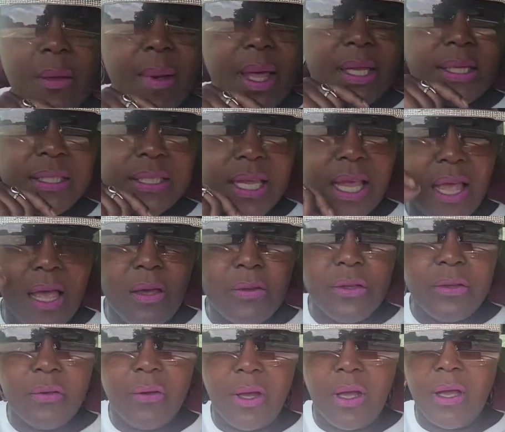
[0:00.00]
somebody
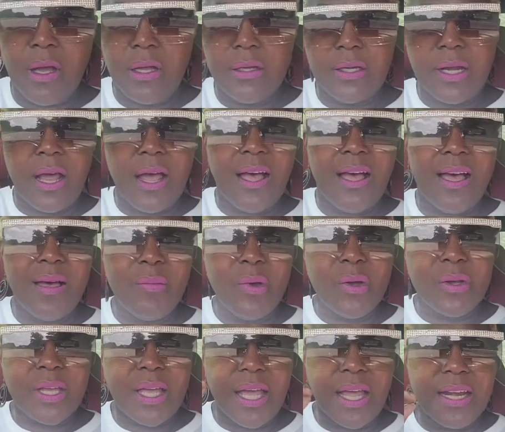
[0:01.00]
tell you, oh, no,
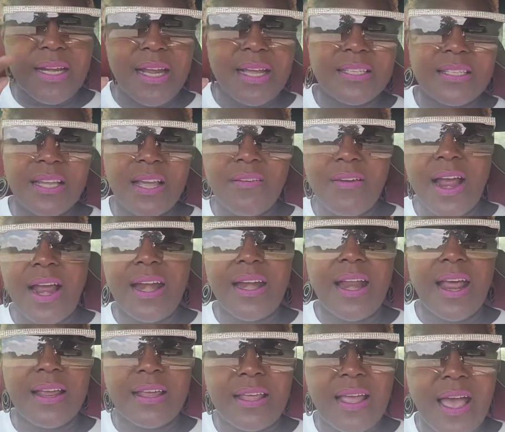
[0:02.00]
I'm okay, that's all
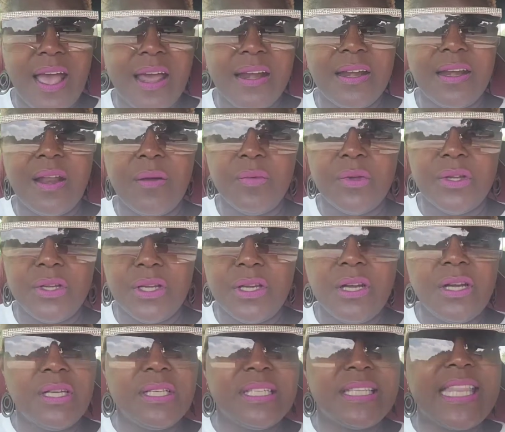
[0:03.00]
right, I got it, I'm
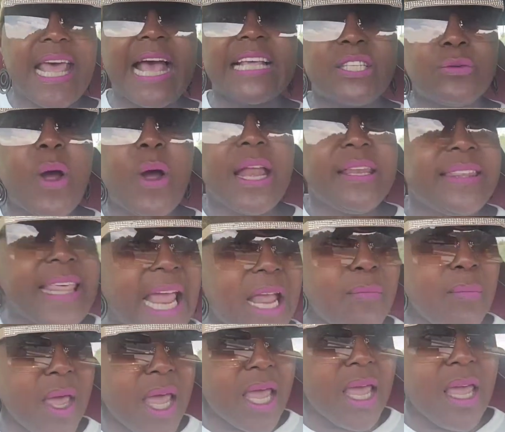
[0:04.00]
good, that's what
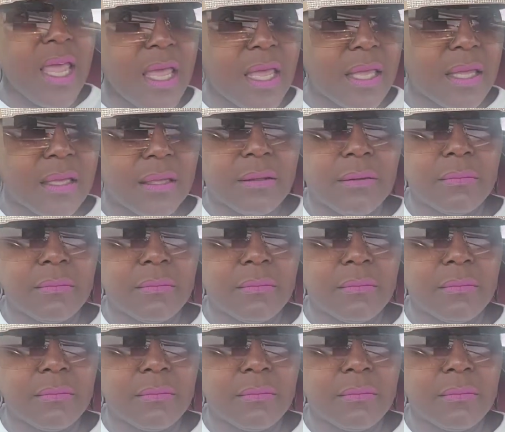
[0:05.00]
they mean.